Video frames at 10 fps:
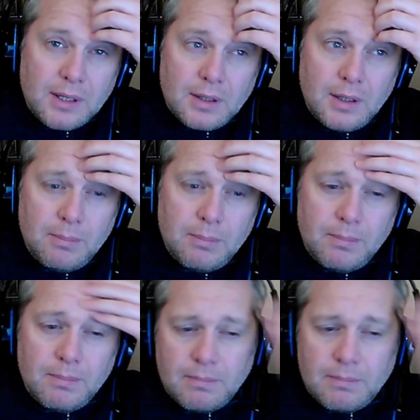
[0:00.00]

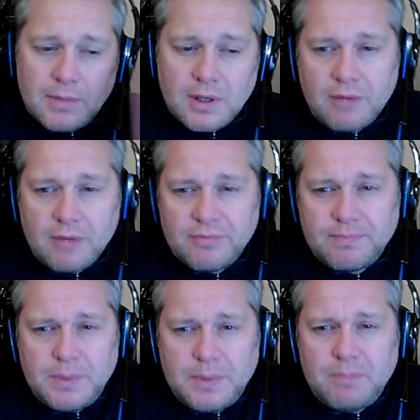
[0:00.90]
I've
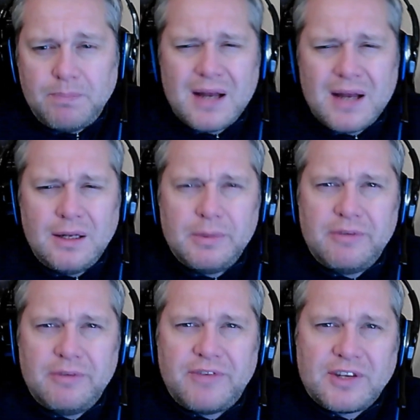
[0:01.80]
had a little bit of
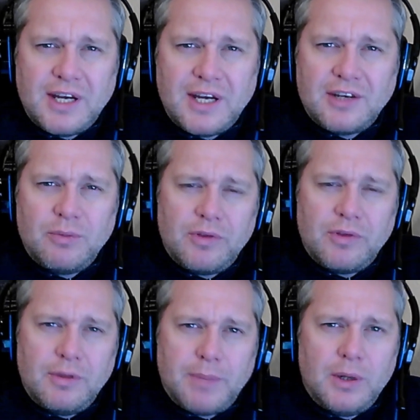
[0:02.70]
fascination with
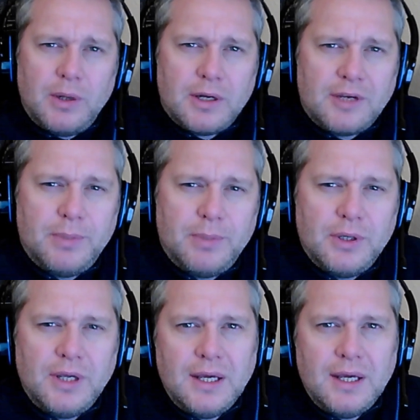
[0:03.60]
Napoleonics, but
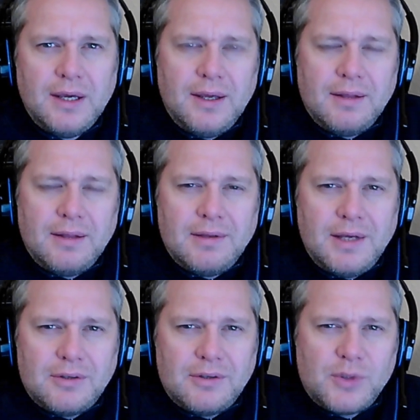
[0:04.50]

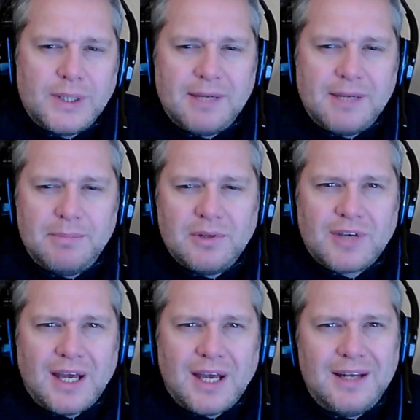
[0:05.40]
at 28mm
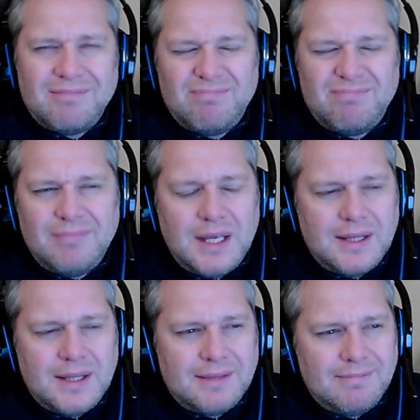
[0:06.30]
scale, it
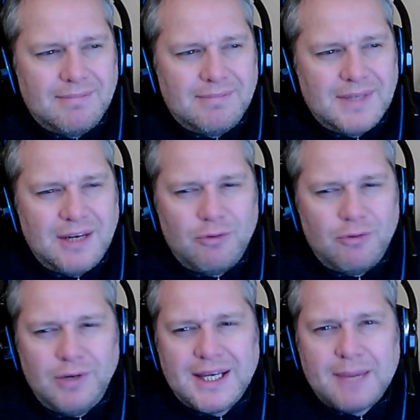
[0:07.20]
didn't
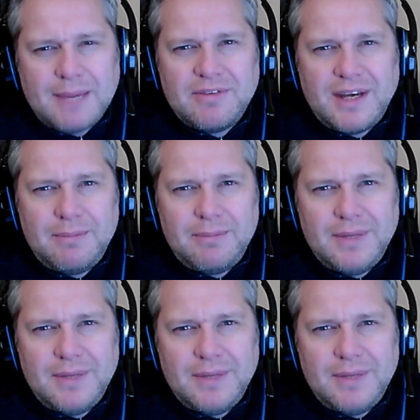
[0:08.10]
really captivate me.